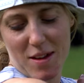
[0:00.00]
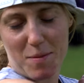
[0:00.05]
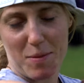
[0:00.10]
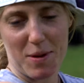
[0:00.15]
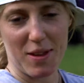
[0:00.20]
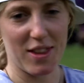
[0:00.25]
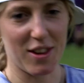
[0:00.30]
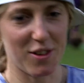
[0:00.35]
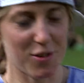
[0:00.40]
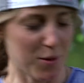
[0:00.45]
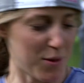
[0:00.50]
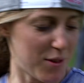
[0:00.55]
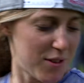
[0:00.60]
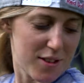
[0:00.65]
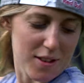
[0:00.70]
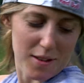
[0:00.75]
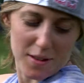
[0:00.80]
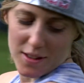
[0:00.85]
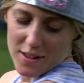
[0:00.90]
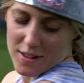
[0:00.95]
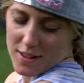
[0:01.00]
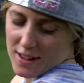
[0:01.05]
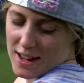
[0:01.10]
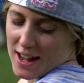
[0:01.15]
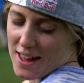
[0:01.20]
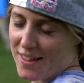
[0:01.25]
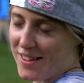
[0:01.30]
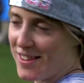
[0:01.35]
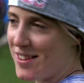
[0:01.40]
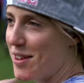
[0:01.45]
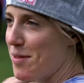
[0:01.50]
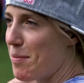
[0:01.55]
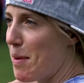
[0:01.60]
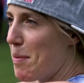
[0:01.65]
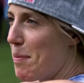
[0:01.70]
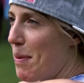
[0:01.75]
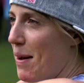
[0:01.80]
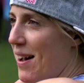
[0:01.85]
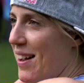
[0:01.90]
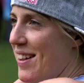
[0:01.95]
But this one's this is my
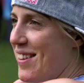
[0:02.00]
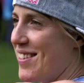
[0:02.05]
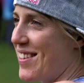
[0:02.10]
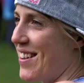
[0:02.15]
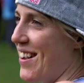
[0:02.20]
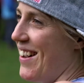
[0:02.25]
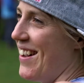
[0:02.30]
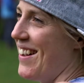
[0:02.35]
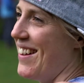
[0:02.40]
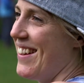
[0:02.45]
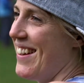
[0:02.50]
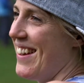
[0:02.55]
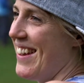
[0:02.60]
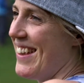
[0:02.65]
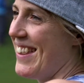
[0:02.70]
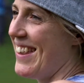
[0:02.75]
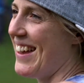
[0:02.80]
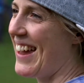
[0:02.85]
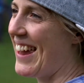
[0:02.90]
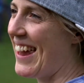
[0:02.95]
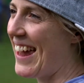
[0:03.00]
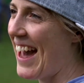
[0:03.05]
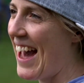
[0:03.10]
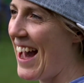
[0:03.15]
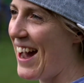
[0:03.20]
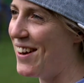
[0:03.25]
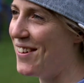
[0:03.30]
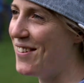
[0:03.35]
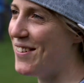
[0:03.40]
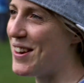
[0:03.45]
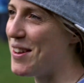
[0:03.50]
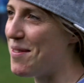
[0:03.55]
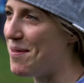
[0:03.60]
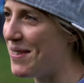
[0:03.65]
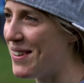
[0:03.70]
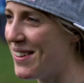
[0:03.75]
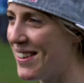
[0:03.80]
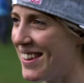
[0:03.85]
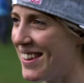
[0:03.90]
party scar that I get out when I'm